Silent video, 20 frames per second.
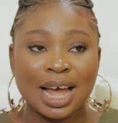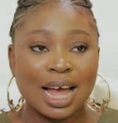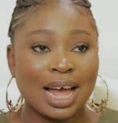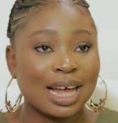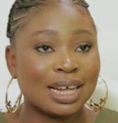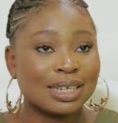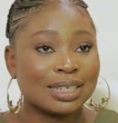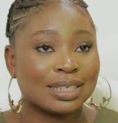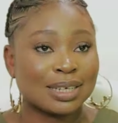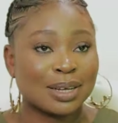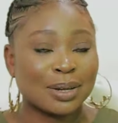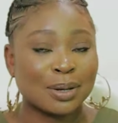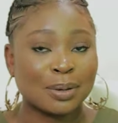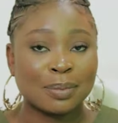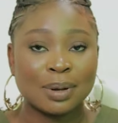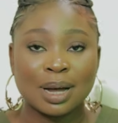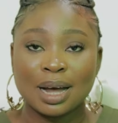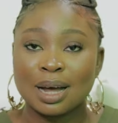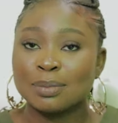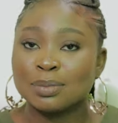And
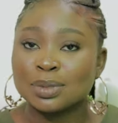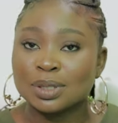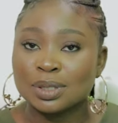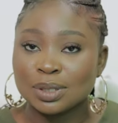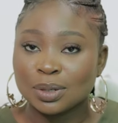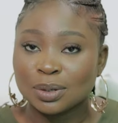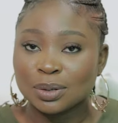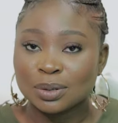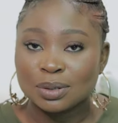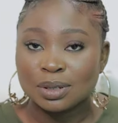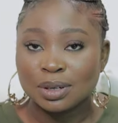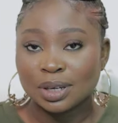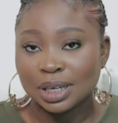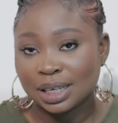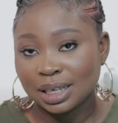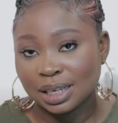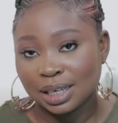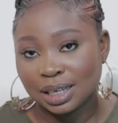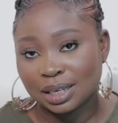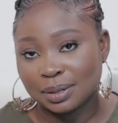I'm so
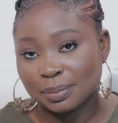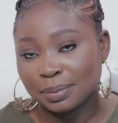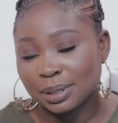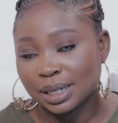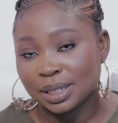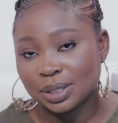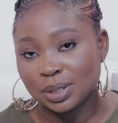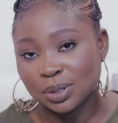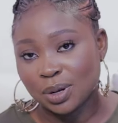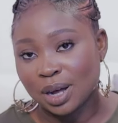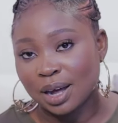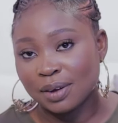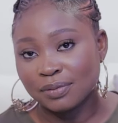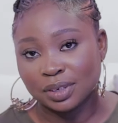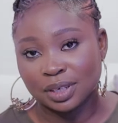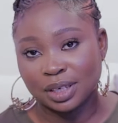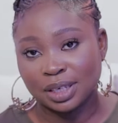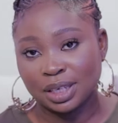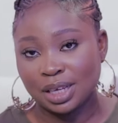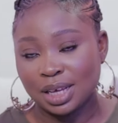lucky and blessed to have
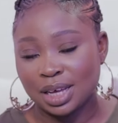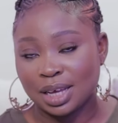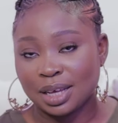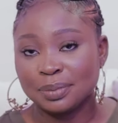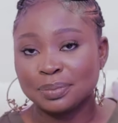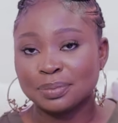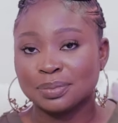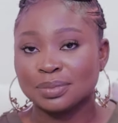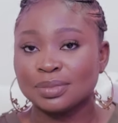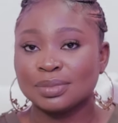her here.